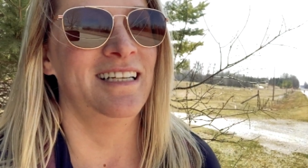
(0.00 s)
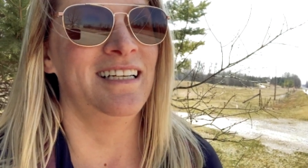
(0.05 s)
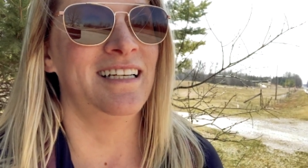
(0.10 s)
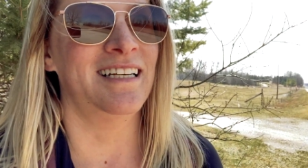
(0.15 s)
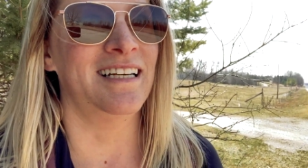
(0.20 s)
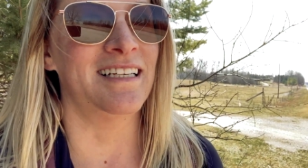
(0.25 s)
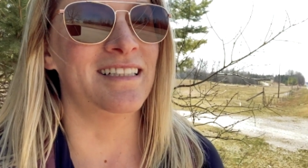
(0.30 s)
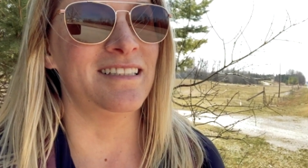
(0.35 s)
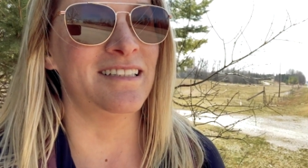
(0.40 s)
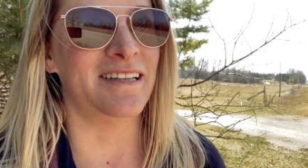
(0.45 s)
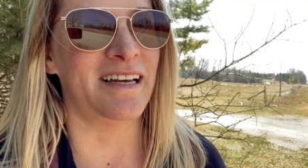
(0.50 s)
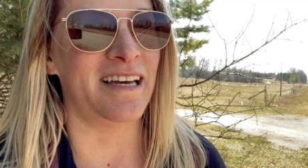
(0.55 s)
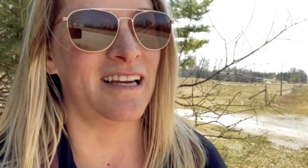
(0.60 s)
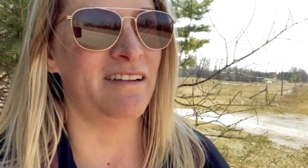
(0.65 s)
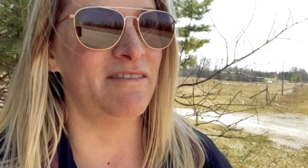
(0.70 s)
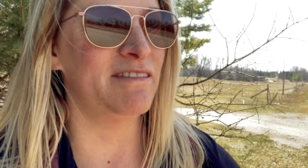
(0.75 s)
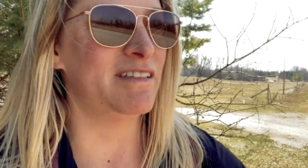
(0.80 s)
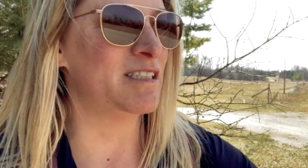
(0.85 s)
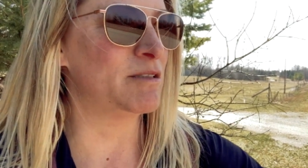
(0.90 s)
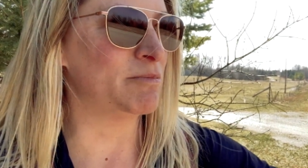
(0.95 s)
Because a lot
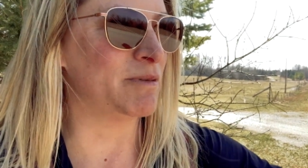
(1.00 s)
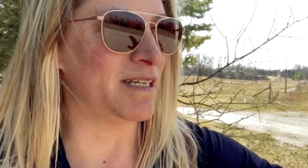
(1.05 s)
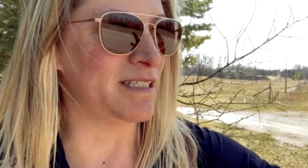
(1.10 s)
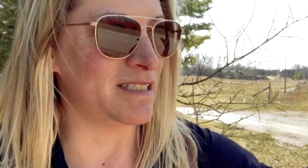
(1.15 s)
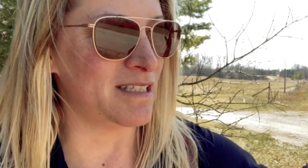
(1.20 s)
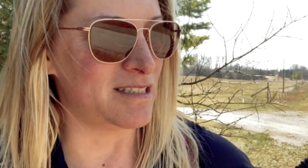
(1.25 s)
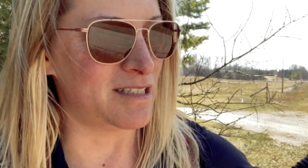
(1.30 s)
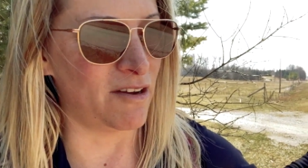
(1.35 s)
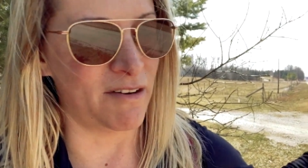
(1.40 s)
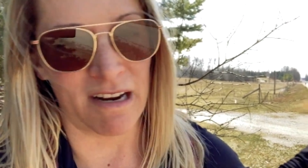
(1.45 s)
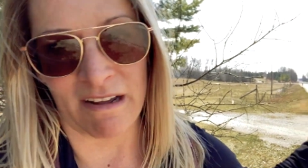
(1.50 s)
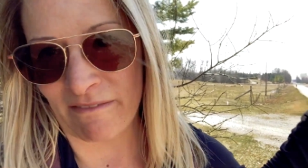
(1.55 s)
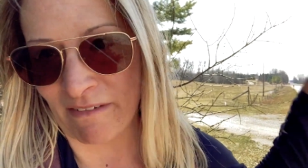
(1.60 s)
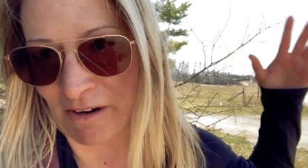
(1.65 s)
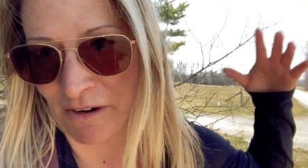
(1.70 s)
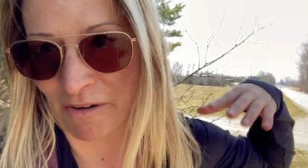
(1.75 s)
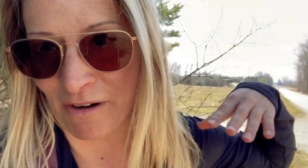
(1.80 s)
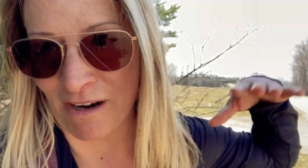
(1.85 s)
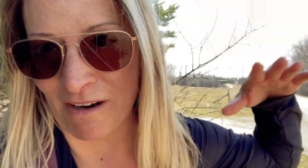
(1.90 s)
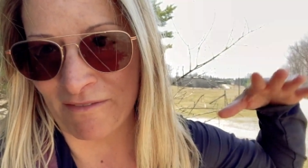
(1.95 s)
of these places don't have
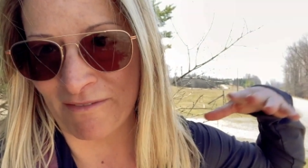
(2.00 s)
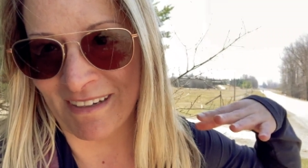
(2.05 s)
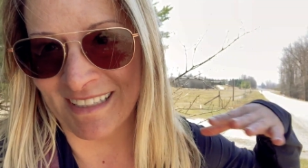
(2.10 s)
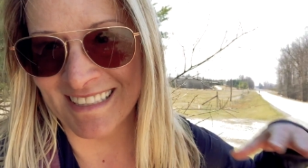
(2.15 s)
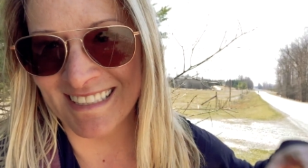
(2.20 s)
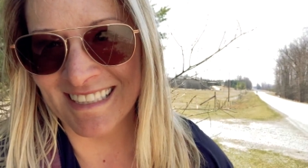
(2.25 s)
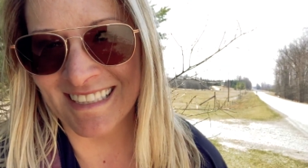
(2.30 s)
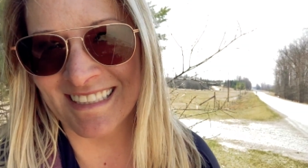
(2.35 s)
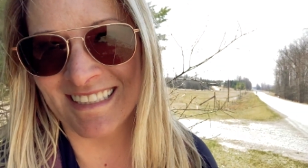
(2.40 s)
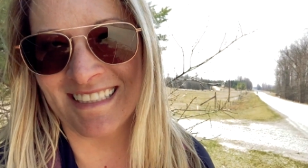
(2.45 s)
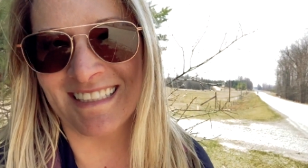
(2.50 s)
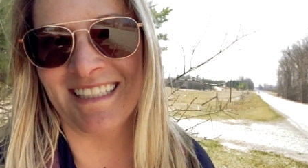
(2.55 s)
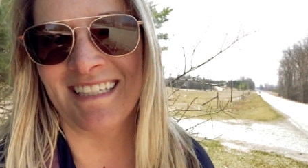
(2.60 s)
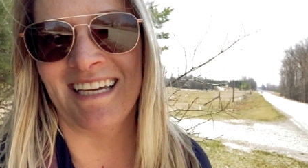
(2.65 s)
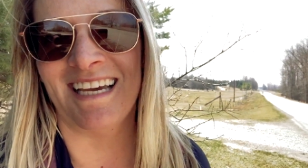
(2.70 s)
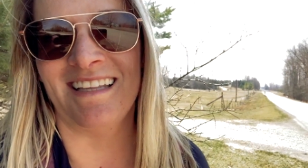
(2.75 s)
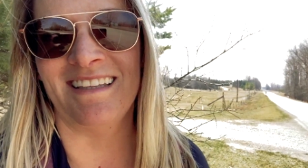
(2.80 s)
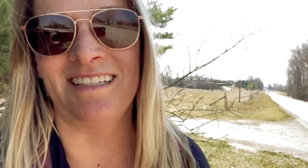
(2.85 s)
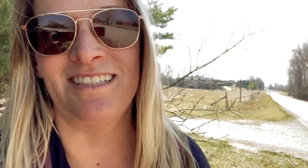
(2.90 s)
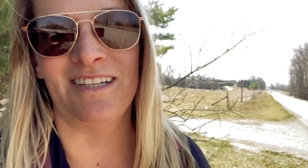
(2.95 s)
underground fences
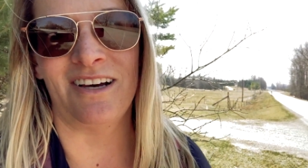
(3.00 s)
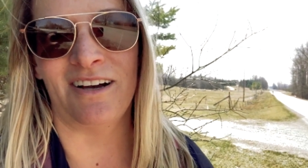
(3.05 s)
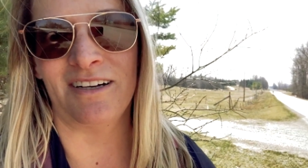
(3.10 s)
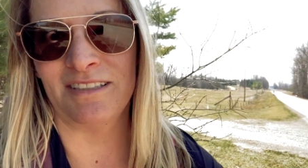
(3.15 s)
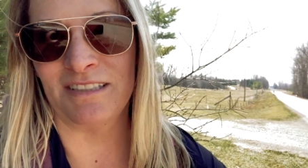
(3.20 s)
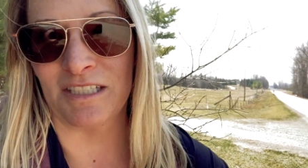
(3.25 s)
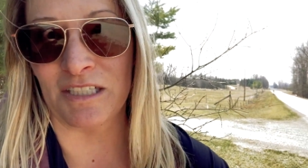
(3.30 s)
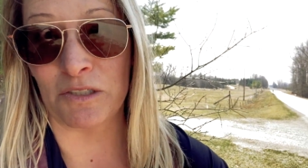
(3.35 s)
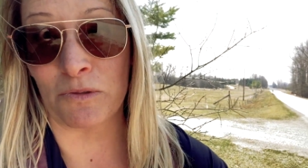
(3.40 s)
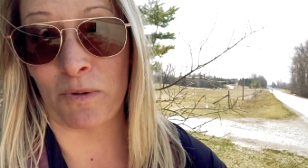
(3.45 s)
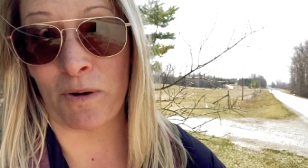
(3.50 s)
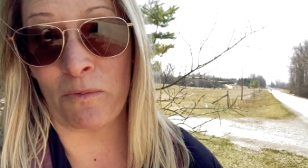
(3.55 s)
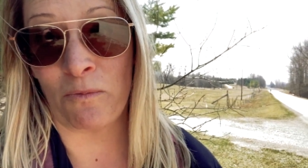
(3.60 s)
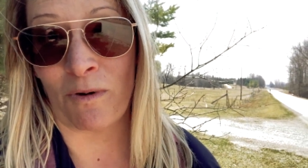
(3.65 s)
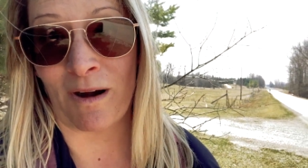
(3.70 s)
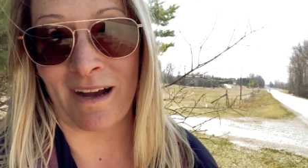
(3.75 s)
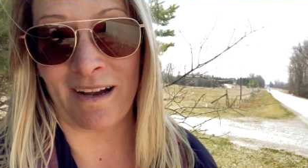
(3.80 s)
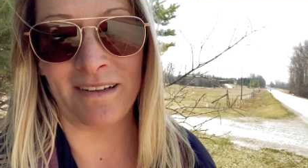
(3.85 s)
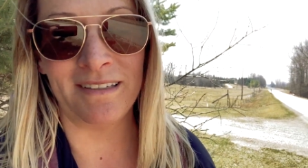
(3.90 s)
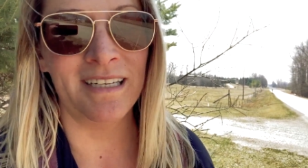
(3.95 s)
and the dogs just run
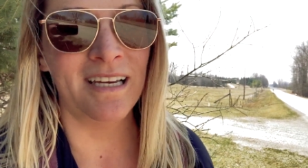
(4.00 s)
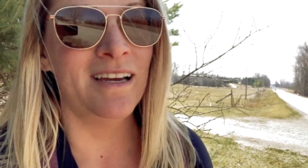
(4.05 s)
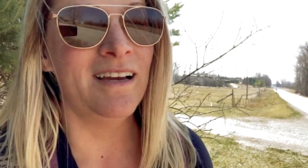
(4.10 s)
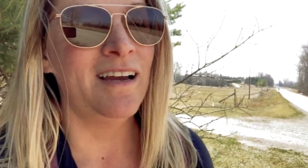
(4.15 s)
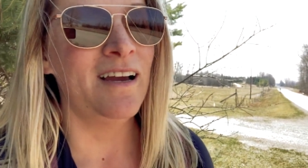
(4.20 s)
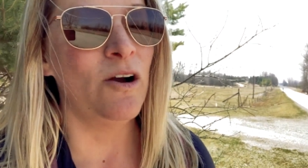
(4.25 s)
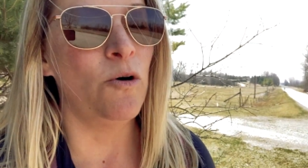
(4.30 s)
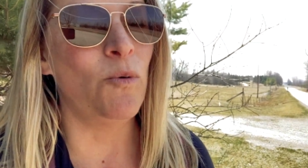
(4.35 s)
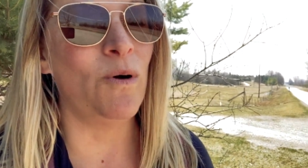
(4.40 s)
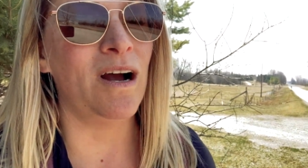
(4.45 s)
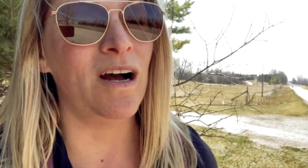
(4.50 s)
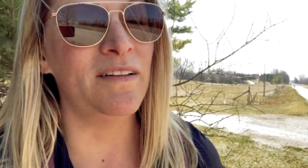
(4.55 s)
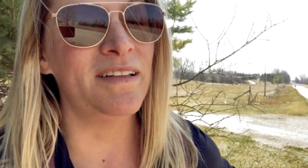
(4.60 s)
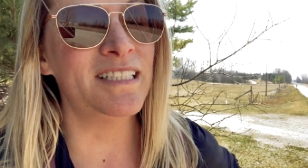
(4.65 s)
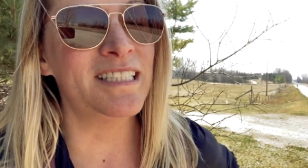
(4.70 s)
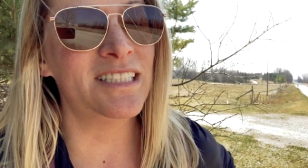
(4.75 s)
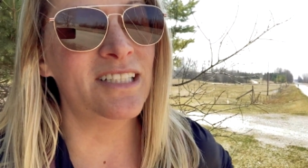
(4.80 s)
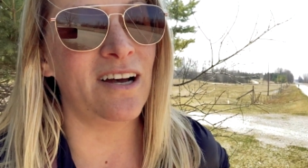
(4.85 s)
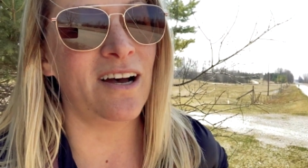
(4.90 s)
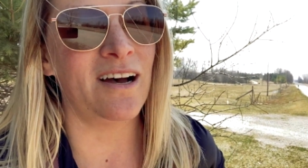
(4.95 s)
wild. Well,
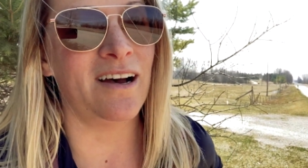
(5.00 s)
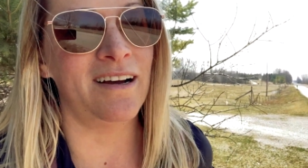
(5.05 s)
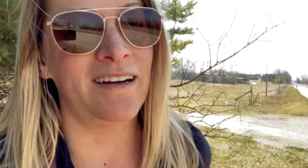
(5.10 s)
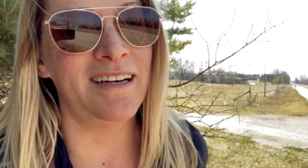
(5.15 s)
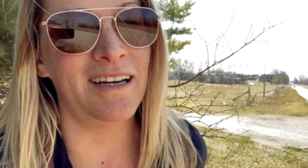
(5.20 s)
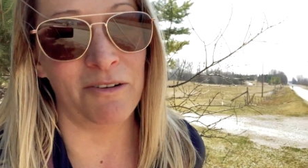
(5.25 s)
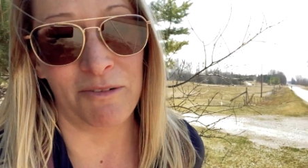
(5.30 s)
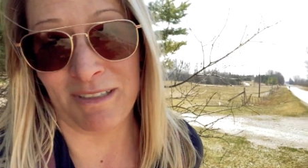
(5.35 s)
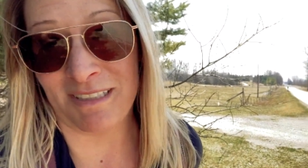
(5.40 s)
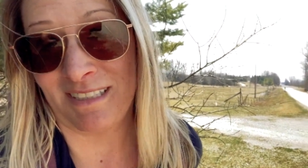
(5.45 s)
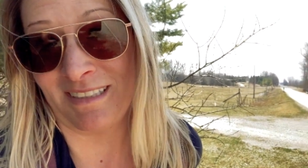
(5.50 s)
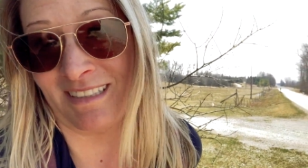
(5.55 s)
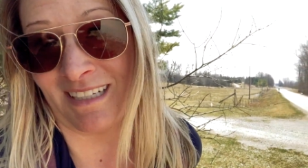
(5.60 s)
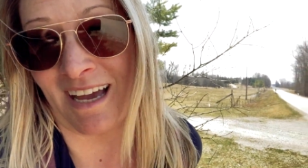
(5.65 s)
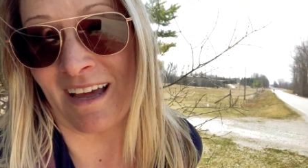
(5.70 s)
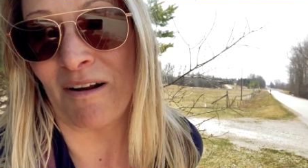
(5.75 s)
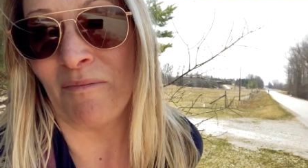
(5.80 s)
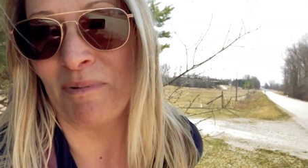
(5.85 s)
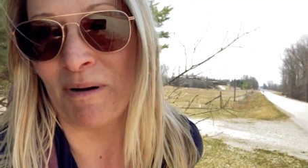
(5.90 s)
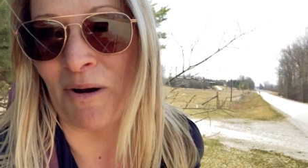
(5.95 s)
this dog, it was
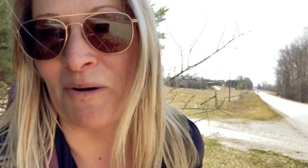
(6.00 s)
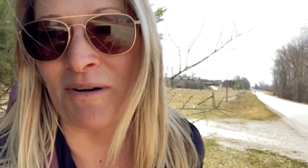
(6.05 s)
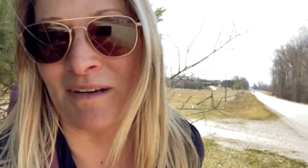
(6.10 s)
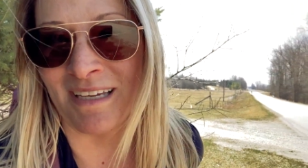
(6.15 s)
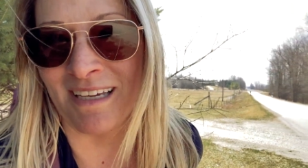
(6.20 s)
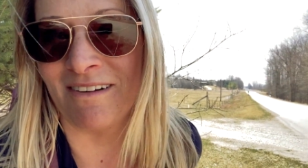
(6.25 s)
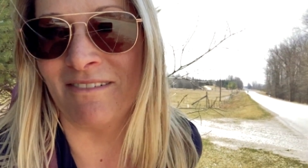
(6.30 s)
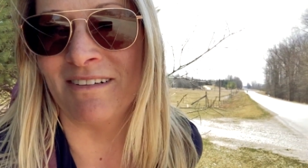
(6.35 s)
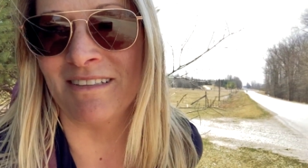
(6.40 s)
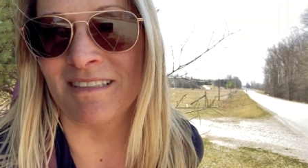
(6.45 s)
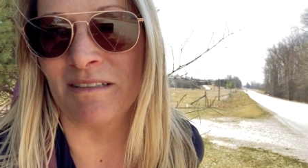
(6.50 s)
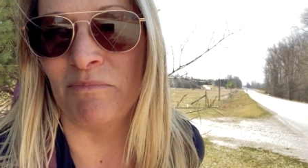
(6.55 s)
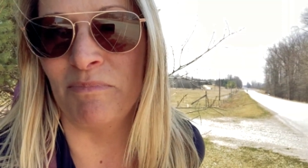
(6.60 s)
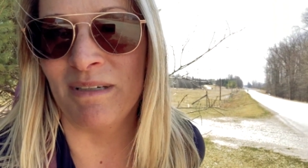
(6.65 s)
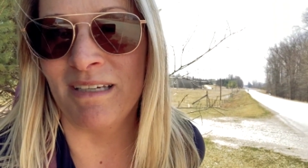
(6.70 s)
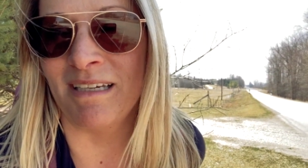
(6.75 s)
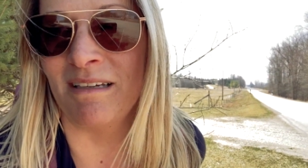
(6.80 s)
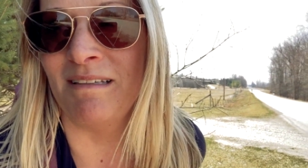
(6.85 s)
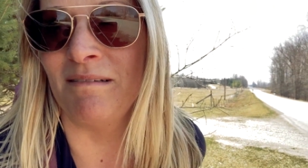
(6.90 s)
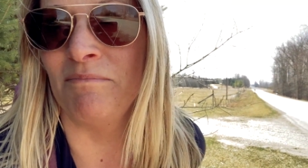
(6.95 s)
not a pony, it was a big